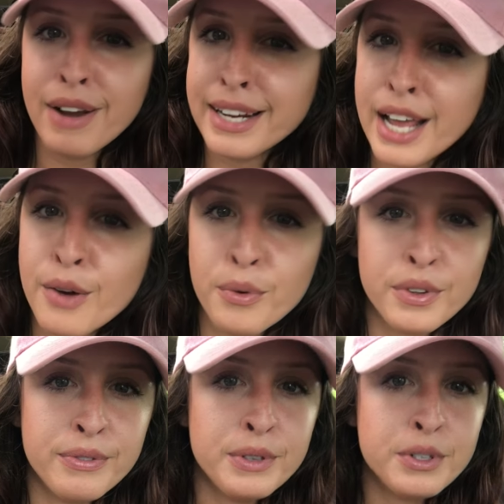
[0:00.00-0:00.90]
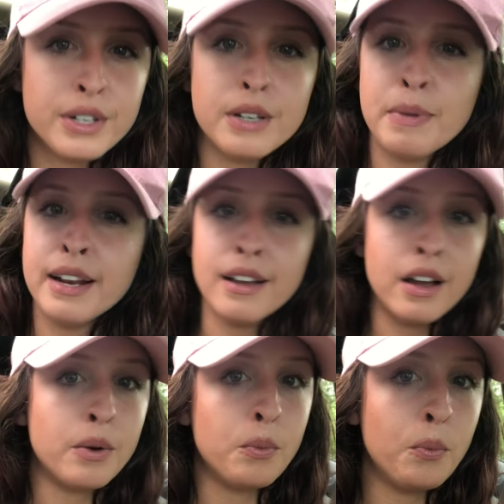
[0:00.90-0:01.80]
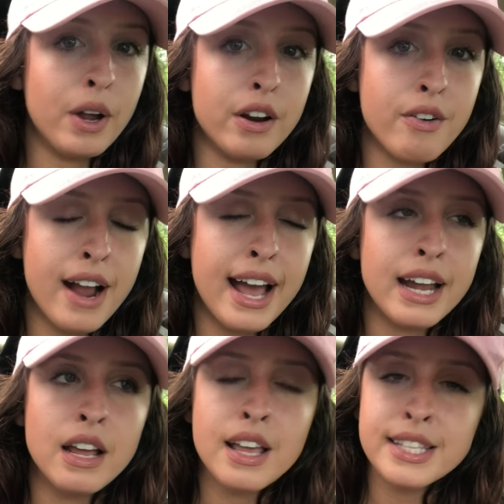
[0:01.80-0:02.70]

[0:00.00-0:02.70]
right now, or the future, depending on where you're at.